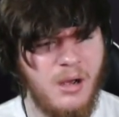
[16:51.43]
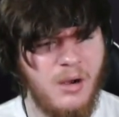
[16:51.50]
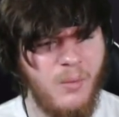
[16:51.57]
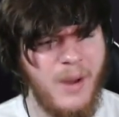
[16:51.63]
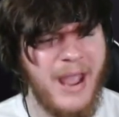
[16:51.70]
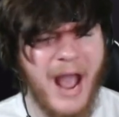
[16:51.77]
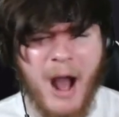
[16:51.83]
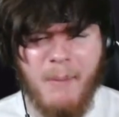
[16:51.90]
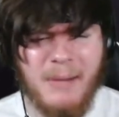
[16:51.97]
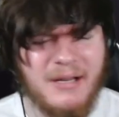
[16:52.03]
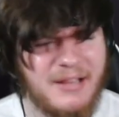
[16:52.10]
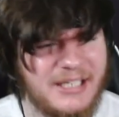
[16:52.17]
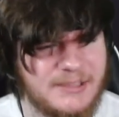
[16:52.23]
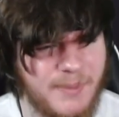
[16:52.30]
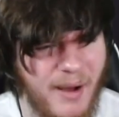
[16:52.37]
Wait, how many
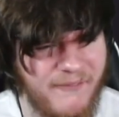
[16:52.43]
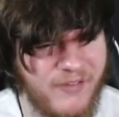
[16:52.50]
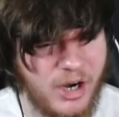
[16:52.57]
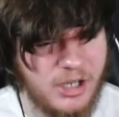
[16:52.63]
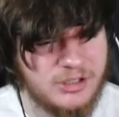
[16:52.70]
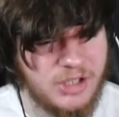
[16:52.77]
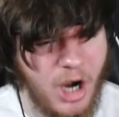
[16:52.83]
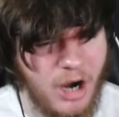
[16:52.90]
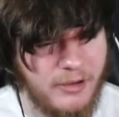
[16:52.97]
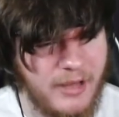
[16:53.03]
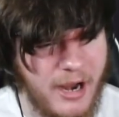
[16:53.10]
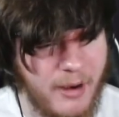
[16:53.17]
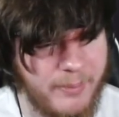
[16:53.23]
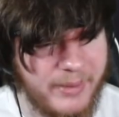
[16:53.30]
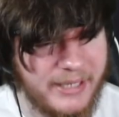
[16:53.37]
of these motherfuckers are
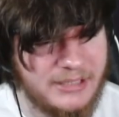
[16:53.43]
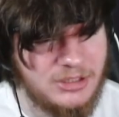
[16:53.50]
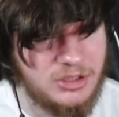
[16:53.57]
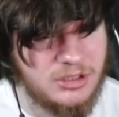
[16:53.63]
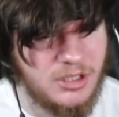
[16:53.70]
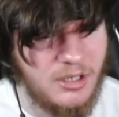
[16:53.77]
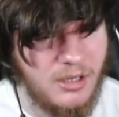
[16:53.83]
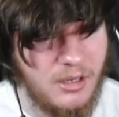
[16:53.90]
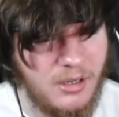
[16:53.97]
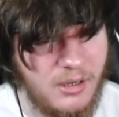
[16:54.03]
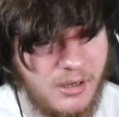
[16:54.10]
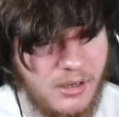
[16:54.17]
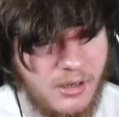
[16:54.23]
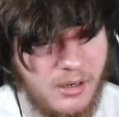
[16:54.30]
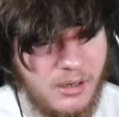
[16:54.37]
there, bitch?
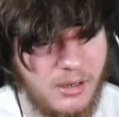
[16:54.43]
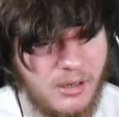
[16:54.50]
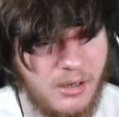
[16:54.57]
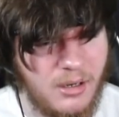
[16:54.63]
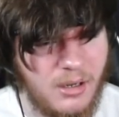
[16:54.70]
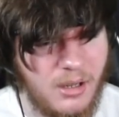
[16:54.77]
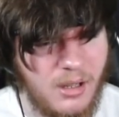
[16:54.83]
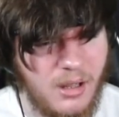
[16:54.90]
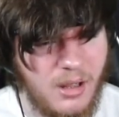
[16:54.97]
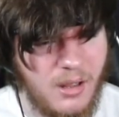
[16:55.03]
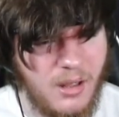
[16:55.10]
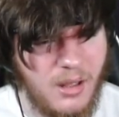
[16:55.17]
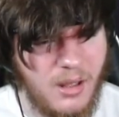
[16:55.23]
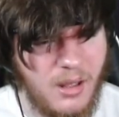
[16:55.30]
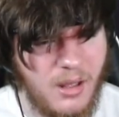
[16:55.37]
Oh,
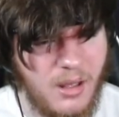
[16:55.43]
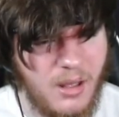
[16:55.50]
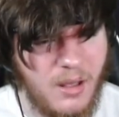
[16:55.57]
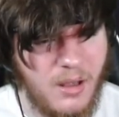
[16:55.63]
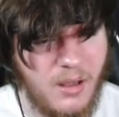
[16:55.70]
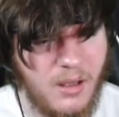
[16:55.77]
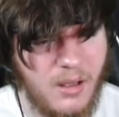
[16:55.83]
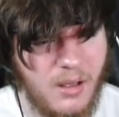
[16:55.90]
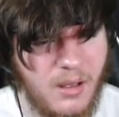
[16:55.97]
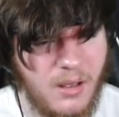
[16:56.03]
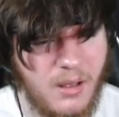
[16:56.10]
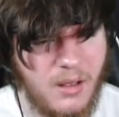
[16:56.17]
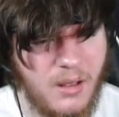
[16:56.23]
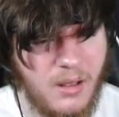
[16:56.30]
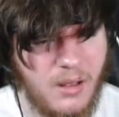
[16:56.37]
you silly
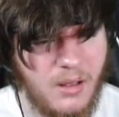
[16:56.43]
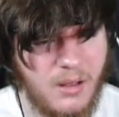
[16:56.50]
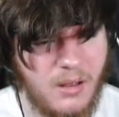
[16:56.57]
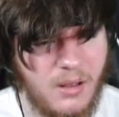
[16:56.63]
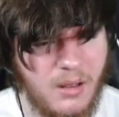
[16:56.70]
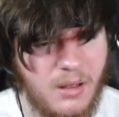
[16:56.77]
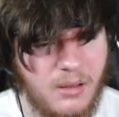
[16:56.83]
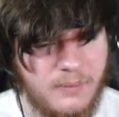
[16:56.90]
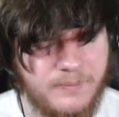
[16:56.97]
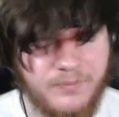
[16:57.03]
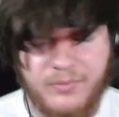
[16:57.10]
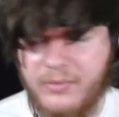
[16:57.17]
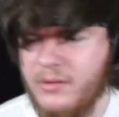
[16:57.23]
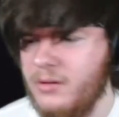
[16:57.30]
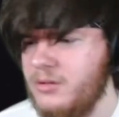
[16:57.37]
cow.
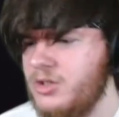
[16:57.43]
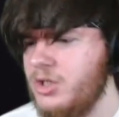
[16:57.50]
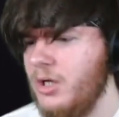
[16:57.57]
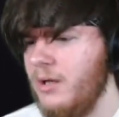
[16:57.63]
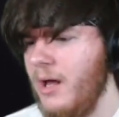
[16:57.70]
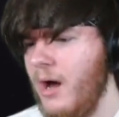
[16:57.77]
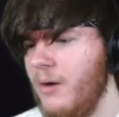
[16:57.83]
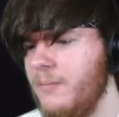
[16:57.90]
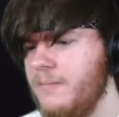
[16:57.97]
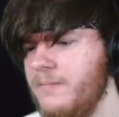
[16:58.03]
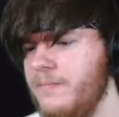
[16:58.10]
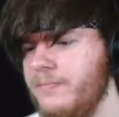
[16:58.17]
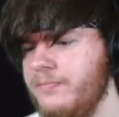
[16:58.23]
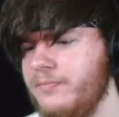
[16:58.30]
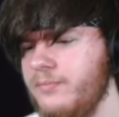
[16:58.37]
Chill you out. Have
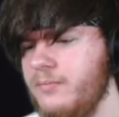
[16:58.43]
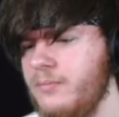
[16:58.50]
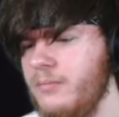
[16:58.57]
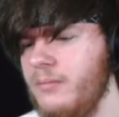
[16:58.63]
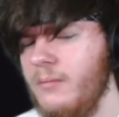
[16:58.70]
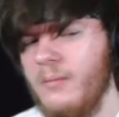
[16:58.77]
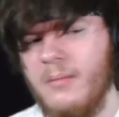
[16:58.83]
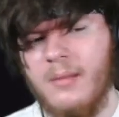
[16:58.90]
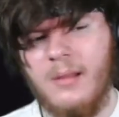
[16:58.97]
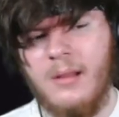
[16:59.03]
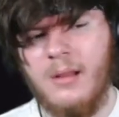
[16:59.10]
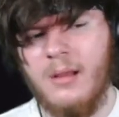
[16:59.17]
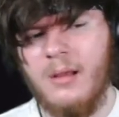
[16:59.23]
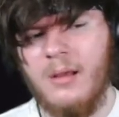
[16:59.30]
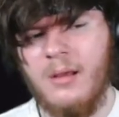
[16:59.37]
all the milk,
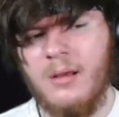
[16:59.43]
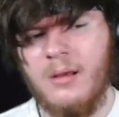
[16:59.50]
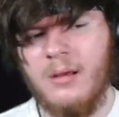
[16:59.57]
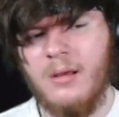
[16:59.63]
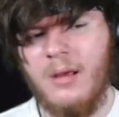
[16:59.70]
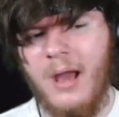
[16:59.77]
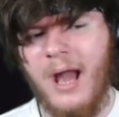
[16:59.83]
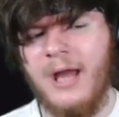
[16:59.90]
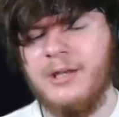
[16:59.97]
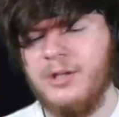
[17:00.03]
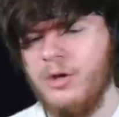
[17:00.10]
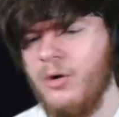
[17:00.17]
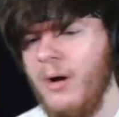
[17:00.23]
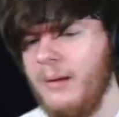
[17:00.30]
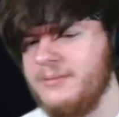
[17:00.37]
don't you? I
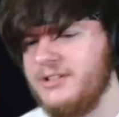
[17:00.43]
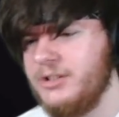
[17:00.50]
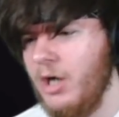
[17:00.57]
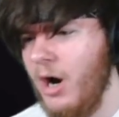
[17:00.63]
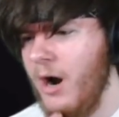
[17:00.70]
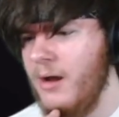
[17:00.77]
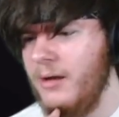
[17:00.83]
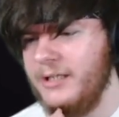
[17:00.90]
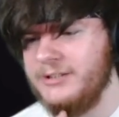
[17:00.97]
do. I'm sorry.